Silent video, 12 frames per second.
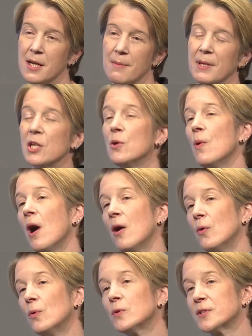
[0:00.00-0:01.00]
But you are
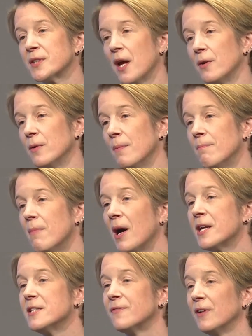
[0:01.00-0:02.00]
also
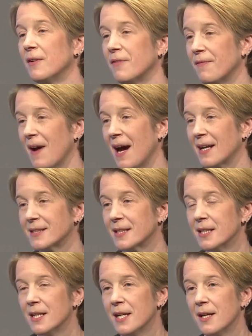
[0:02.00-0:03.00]
mindful of the fact
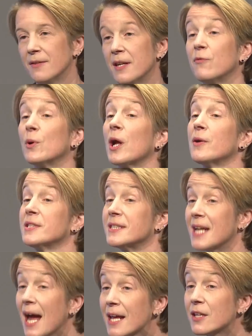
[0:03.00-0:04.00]
that if we're going to
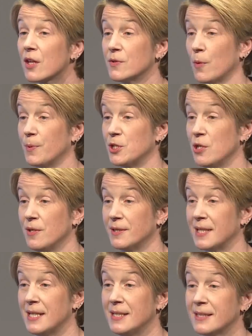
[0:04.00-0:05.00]
take those
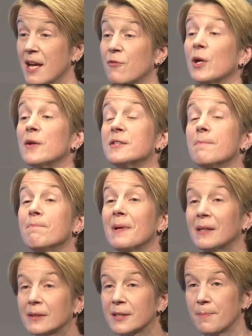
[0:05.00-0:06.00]
opportunities, if we're going to
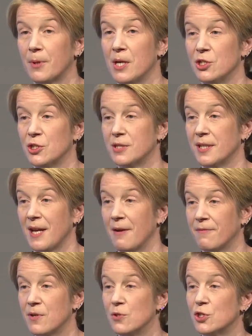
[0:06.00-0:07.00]
build a bridge to
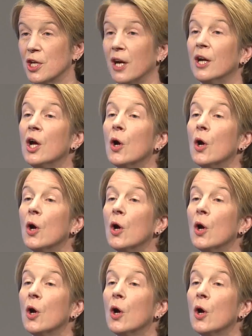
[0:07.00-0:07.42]
that future,